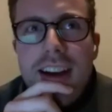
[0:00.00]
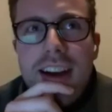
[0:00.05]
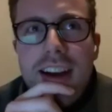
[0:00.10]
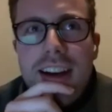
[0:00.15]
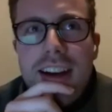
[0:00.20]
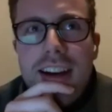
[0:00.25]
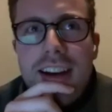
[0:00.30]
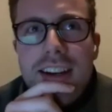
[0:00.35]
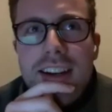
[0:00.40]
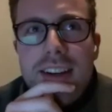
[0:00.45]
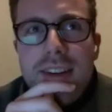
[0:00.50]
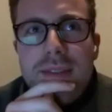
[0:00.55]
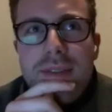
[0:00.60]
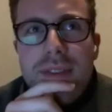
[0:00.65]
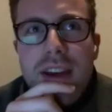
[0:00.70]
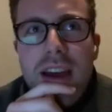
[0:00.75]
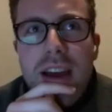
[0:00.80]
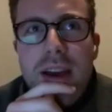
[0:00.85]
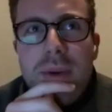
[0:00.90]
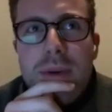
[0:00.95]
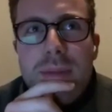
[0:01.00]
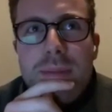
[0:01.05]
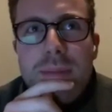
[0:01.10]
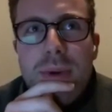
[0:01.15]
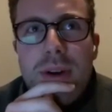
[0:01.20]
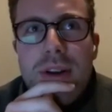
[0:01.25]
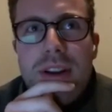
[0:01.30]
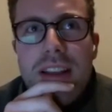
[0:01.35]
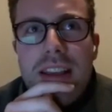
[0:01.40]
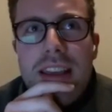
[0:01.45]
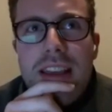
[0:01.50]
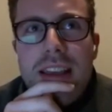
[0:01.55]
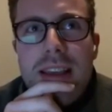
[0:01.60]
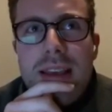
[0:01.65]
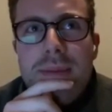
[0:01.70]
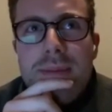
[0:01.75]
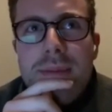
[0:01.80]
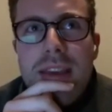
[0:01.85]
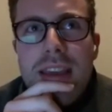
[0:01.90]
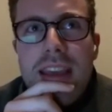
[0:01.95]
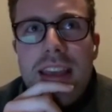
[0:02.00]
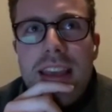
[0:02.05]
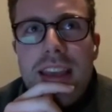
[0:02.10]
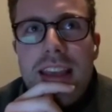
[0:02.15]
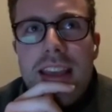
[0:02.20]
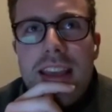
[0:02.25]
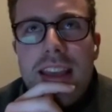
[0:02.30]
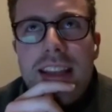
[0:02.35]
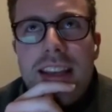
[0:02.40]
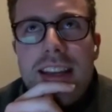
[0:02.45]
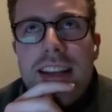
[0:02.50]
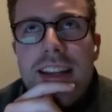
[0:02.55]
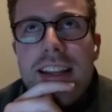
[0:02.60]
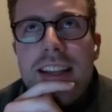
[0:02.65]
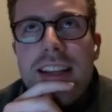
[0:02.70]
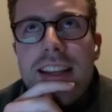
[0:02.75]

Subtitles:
I would put him in.